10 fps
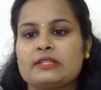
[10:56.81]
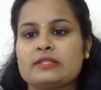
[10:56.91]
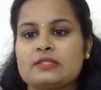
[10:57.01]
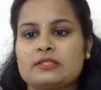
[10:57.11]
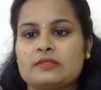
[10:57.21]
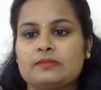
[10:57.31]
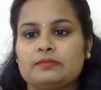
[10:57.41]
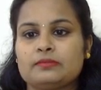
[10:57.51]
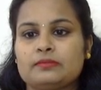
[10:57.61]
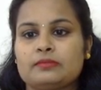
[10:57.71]
Celsius.
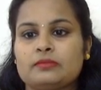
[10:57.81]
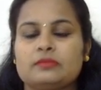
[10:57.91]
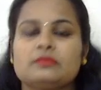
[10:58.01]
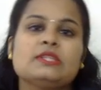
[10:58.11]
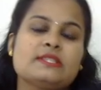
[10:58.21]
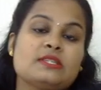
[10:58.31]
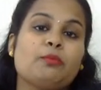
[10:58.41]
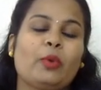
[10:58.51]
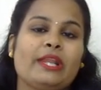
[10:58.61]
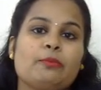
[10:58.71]
This is a
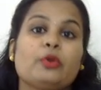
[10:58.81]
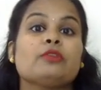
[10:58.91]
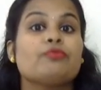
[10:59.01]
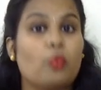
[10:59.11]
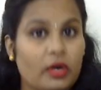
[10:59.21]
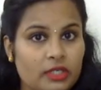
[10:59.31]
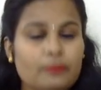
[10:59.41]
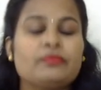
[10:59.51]
boiling point of water.